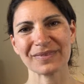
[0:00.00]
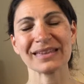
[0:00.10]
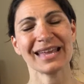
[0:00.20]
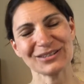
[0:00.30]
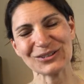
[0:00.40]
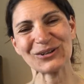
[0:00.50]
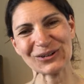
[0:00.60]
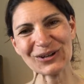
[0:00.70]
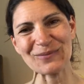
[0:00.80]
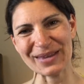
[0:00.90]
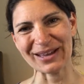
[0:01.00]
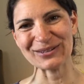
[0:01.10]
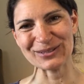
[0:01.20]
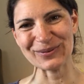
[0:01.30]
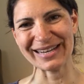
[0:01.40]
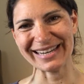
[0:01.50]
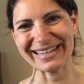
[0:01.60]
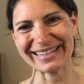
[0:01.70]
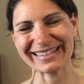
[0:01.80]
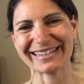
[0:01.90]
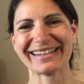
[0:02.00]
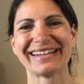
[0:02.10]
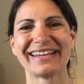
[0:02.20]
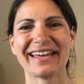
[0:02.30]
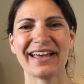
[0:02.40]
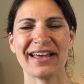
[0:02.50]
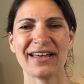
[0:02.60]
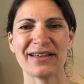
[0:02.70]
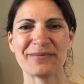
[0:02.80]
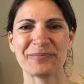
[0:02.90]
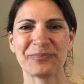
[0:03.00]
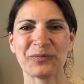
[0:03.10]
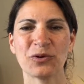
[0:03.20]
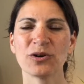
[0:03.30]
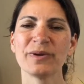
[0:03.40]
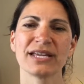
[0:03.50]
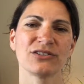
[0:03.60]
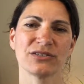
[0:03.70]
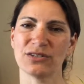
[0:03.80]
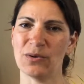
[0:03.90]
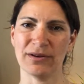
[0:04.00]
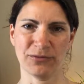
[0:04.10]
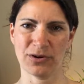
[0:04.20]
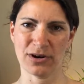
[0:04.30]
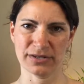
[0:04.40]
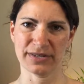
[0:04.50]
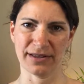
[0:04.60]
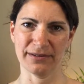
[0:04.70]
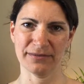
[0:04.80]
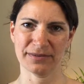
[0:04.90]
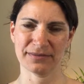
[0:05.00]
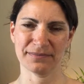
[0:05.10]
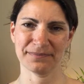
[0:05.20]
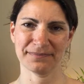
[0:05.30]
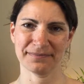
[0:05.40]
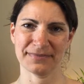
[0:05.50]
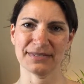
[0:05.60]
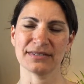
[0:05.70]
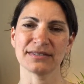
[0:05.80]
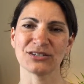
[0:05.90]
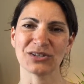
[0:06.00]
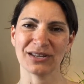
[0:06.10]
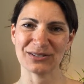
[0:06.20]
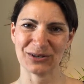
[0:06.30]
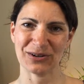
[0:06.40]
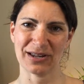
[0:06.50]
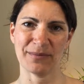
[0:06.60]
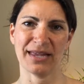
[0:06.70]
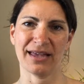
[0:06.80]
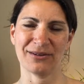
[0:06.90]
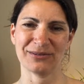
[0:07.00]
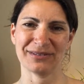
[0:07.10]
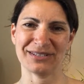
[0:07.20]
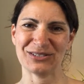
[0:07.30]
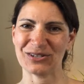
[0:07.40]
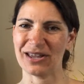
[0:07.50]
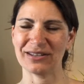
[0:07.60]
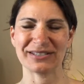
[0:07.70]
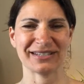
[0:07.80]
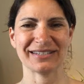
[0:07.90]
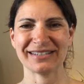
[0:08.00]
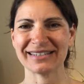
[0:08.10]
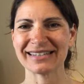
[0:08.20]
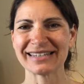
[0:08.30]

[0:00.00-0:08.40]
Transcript: that's your hurt coming out, sweetie. Or we can just know it for ourselves. This is the child's hurt coming out. This child doesn't,